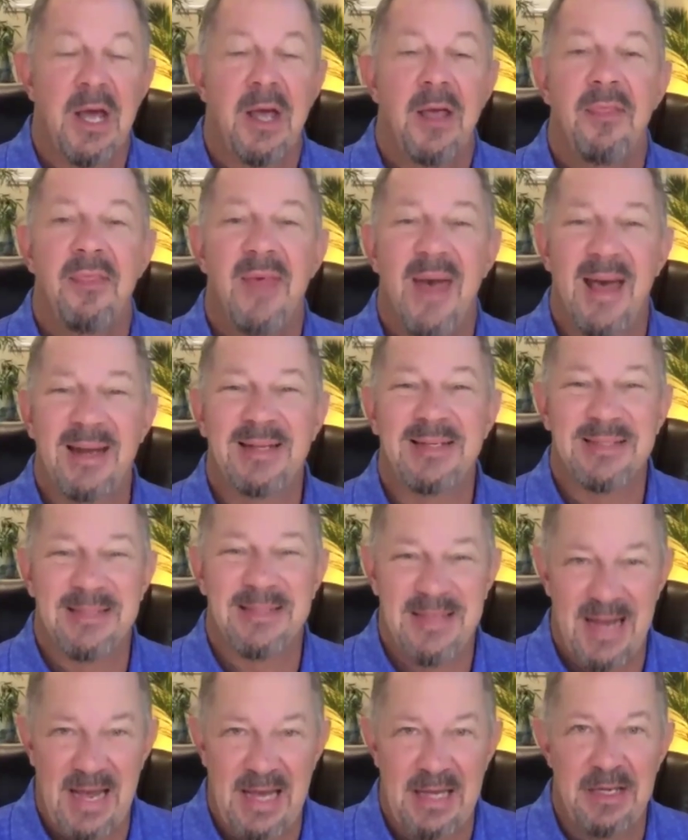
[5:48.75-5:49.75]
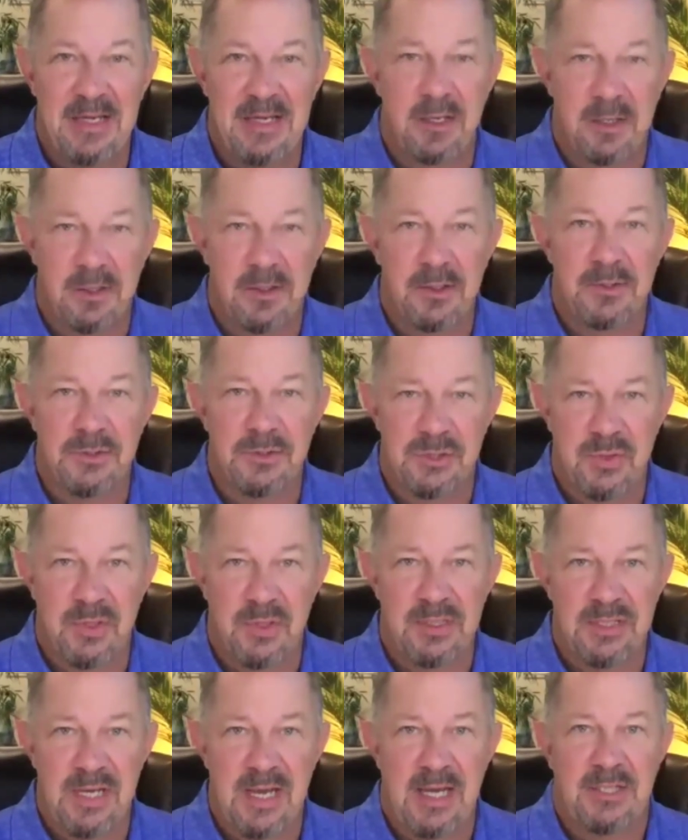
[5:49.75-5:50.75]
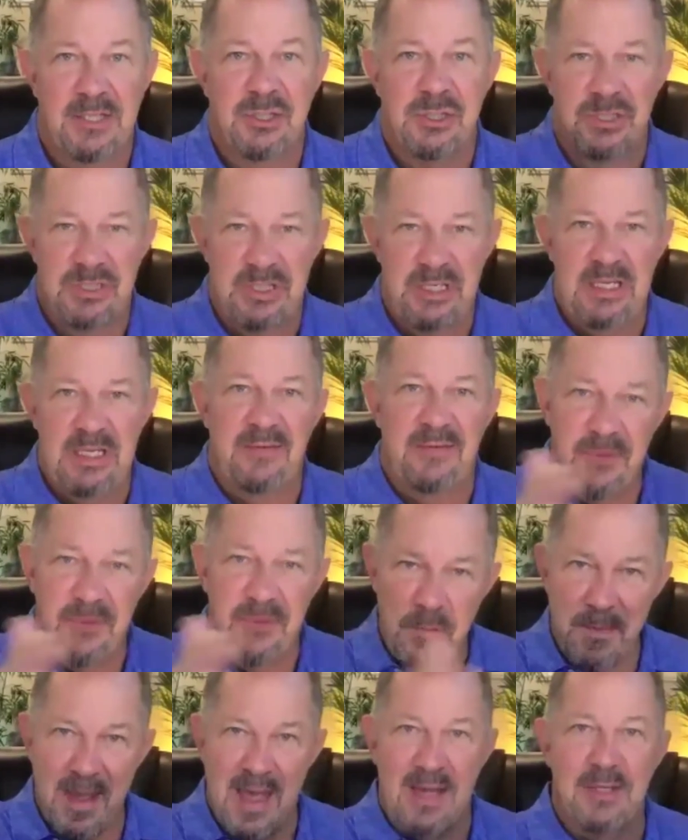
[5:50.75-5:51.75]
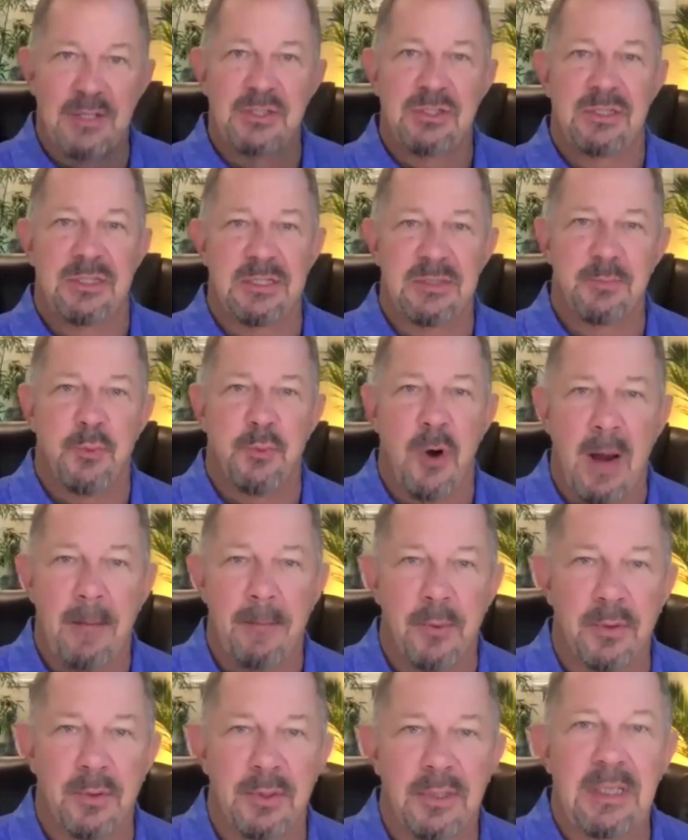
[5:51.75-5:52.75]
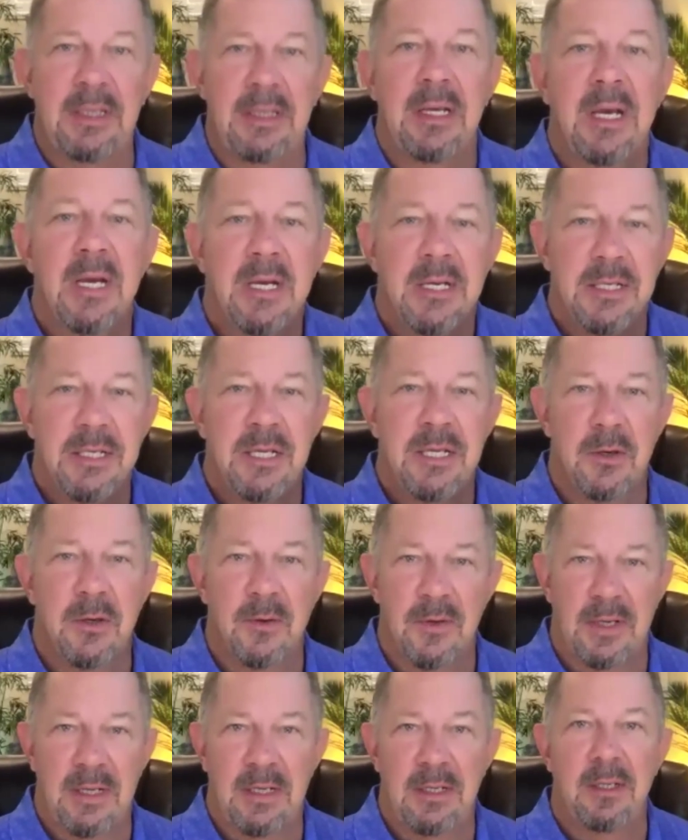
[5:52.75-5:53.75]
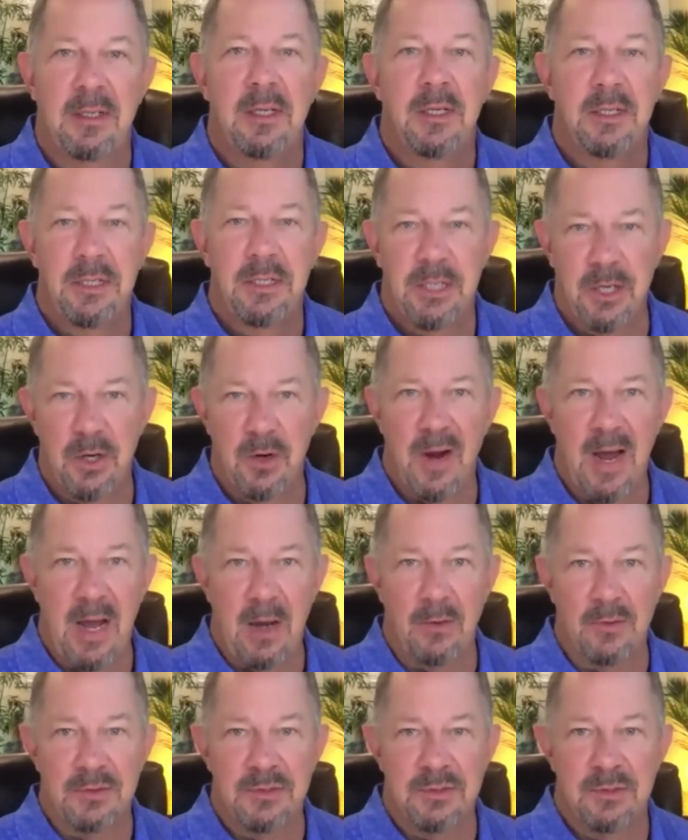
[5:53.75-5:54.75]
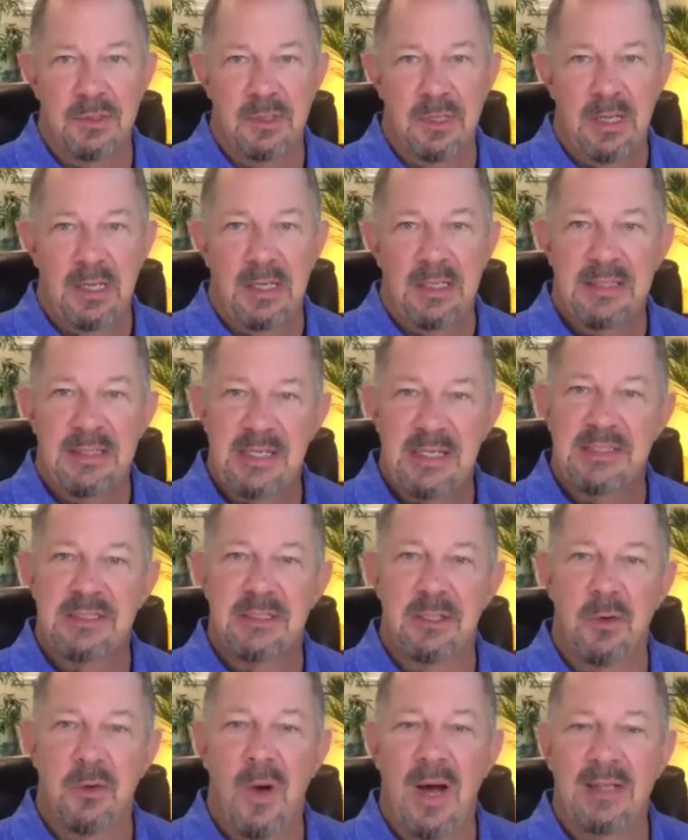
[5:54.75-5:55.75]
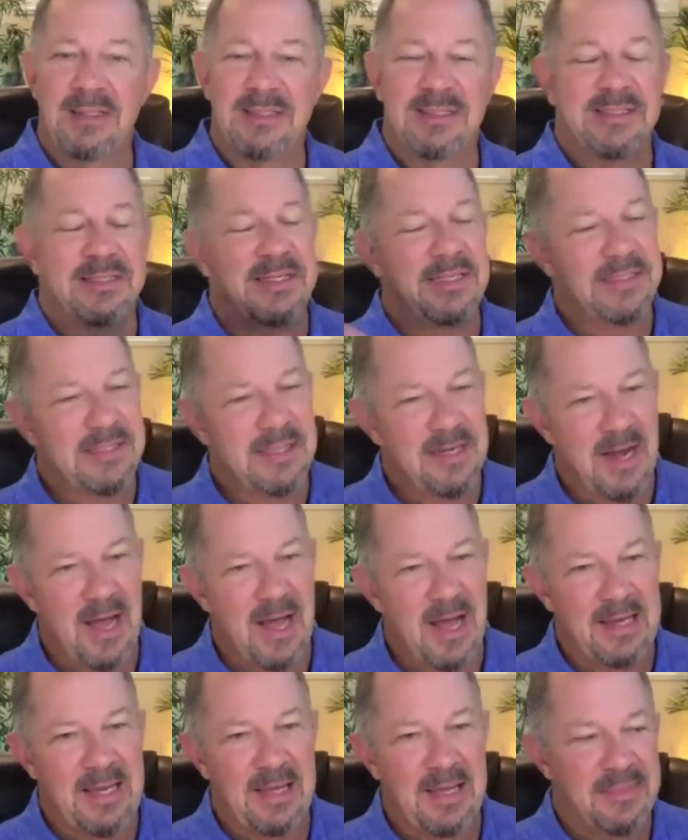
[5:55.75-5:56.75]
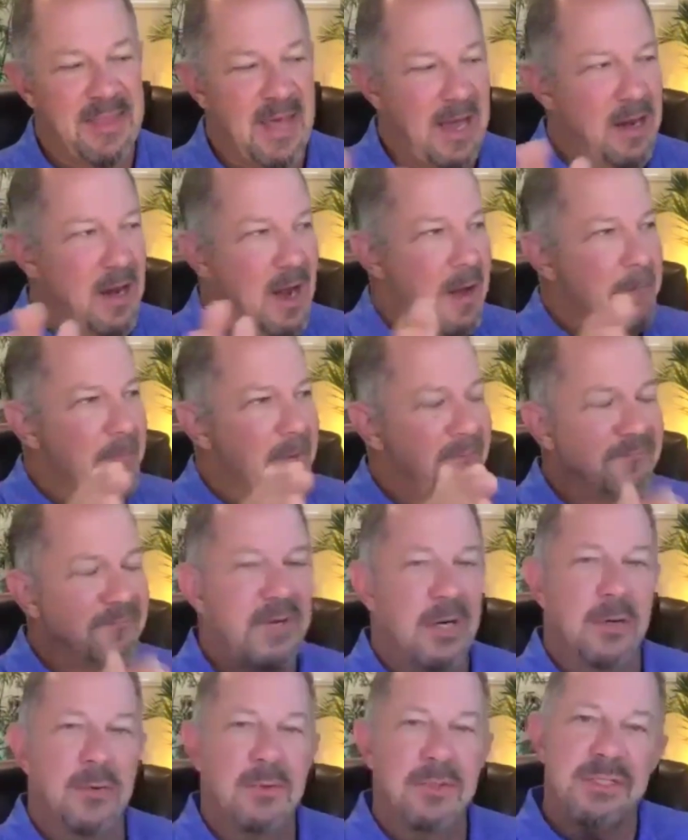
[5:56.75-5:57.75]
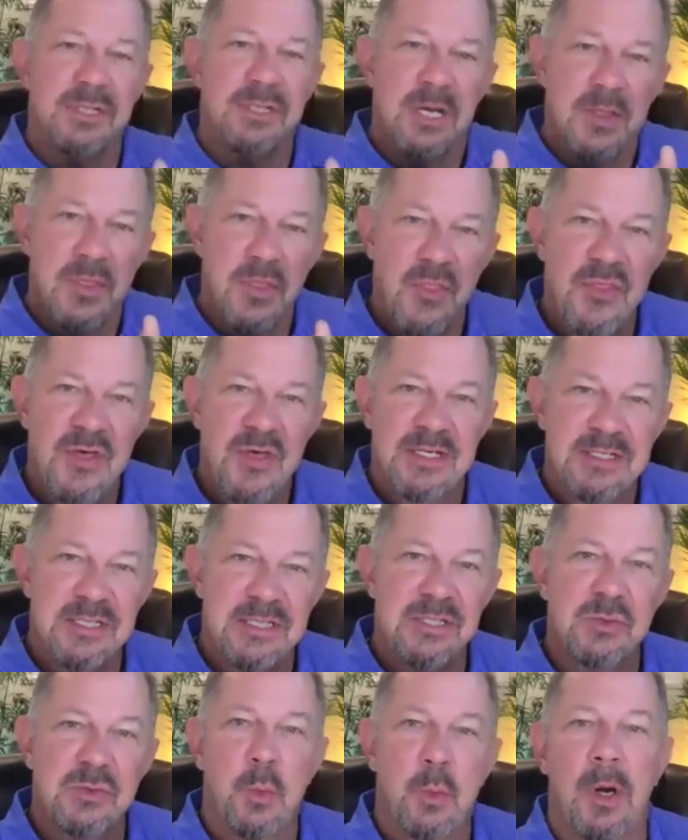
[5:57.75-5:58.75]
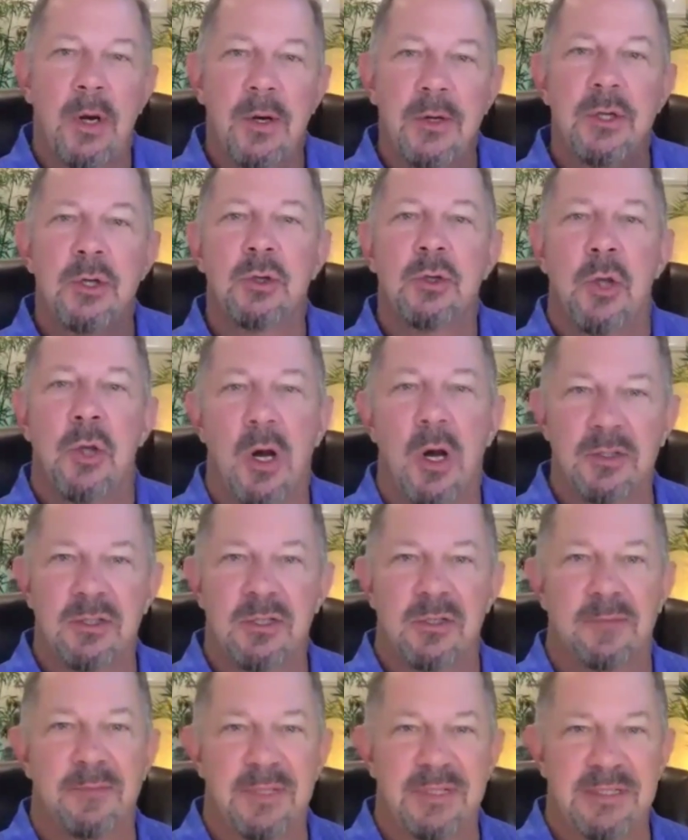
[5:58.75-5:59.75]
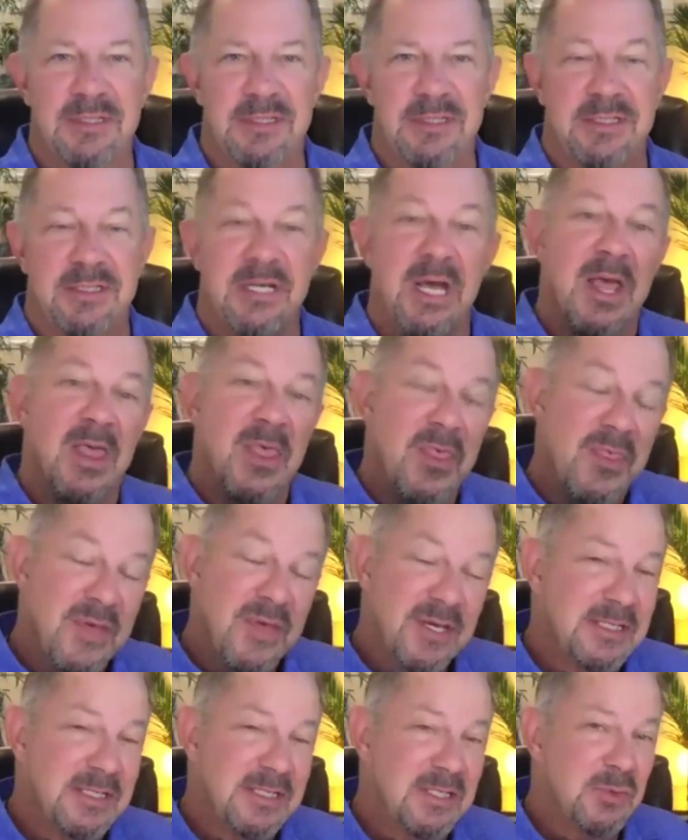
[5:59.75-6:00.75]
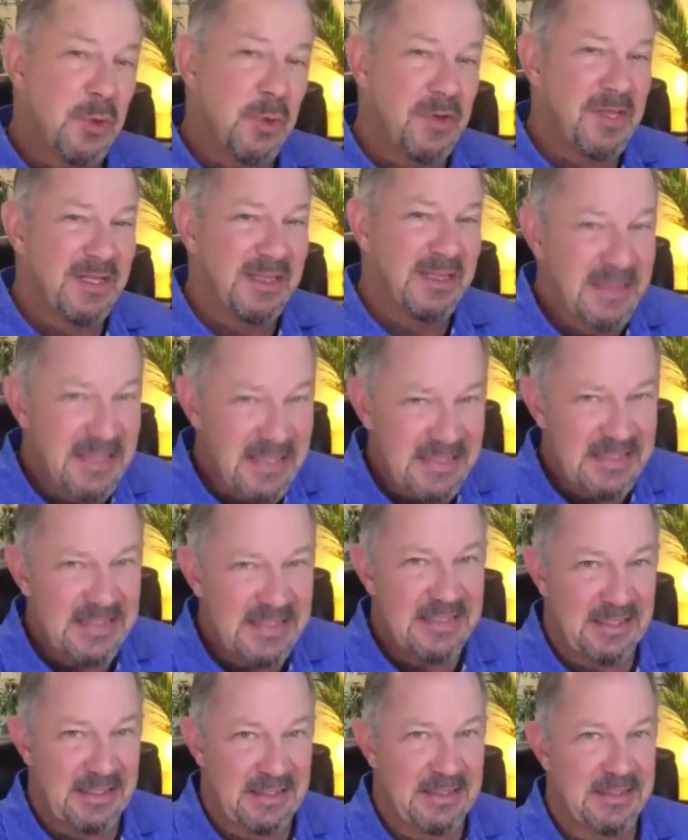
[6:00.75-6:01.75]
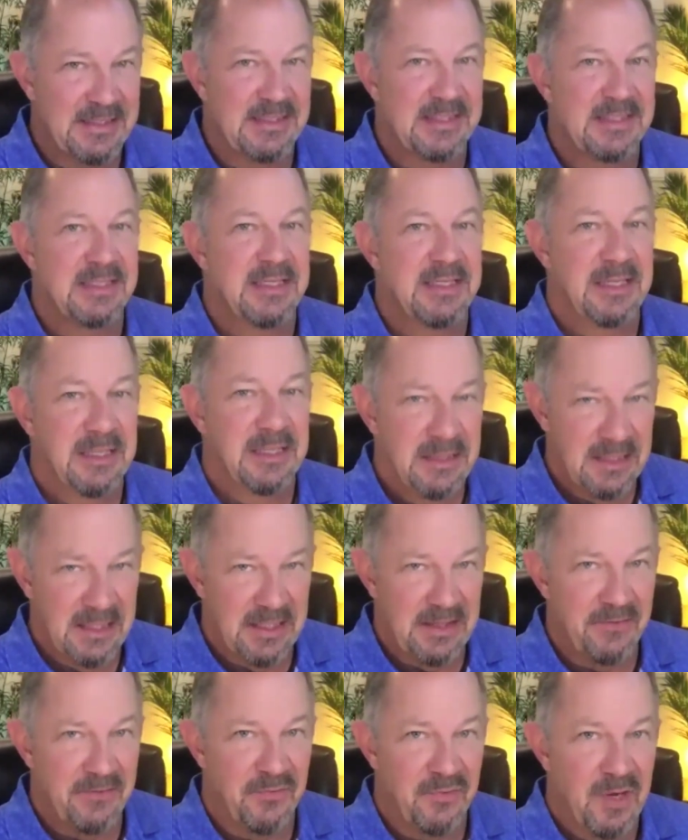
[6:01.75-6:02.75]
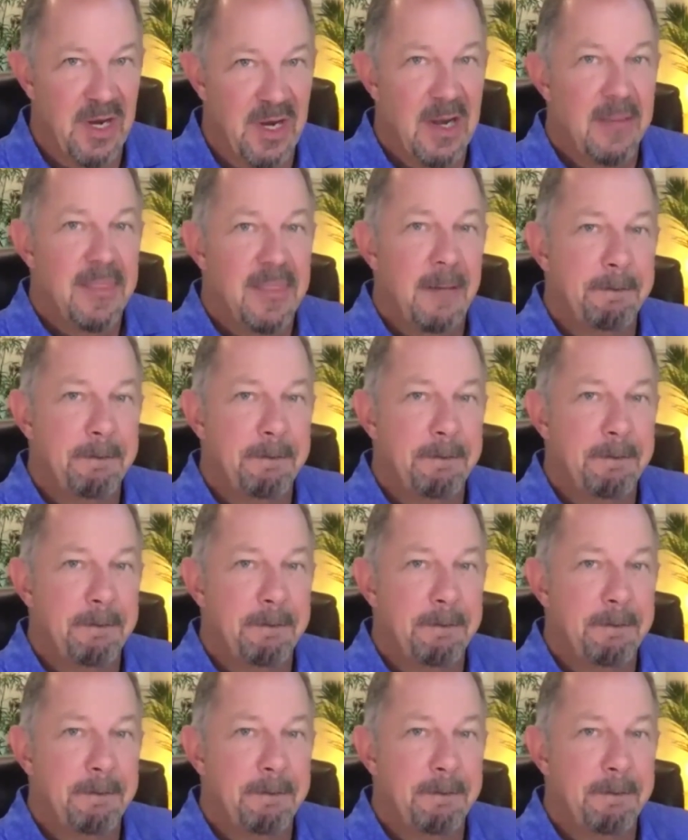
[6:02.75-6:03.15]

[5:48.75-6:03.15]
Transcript: That is 10 closed transactions if you manage this properly year in, year out. And it takes a little while to season. I get that. But folks, this is where your long-term business is. This is where the listings live. The